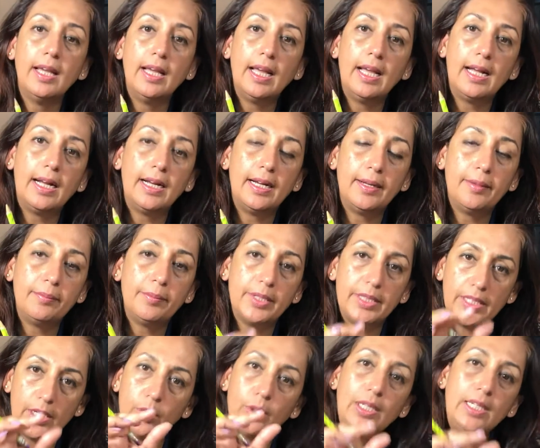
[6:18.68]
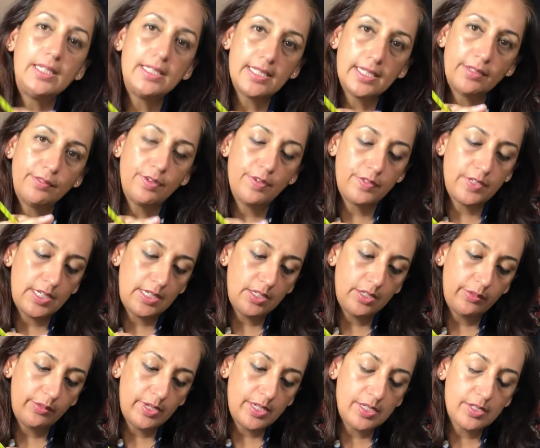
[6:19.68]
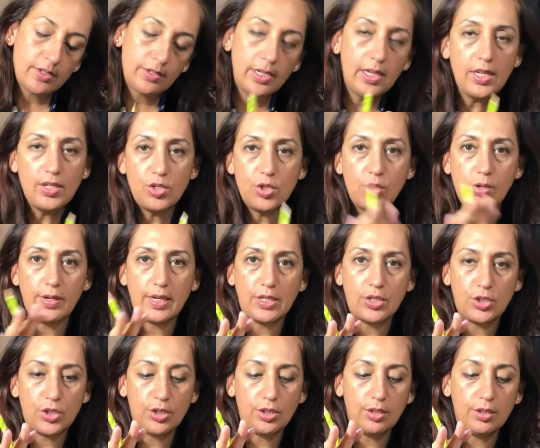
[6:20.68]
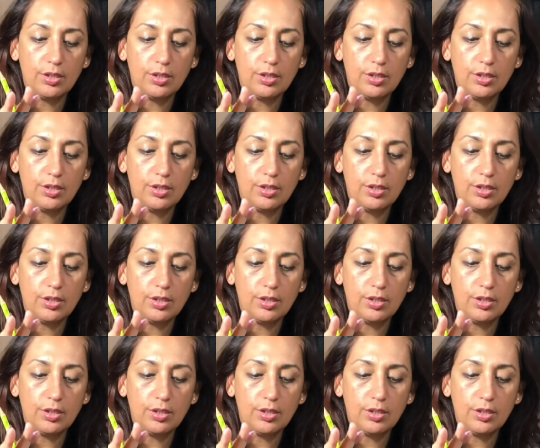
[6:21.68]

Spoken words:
but they only take 15 degrees. So each direction